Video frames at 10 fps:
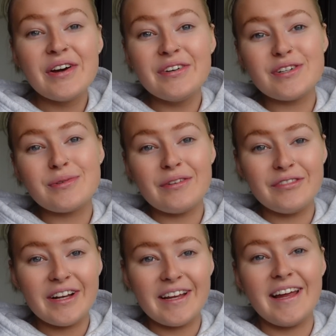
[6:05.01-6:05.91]
which is why I'm
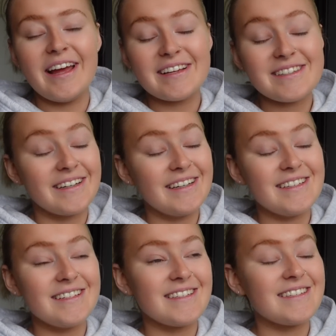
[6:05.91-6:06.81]
really
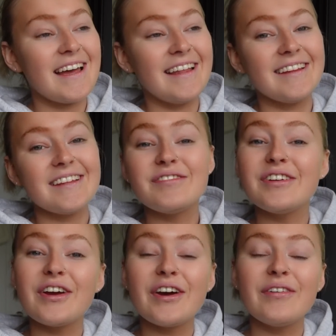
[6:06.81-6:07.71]
excited to say that this
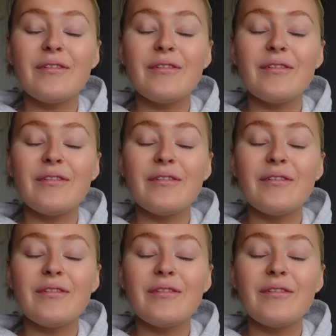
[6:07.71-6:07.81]
video,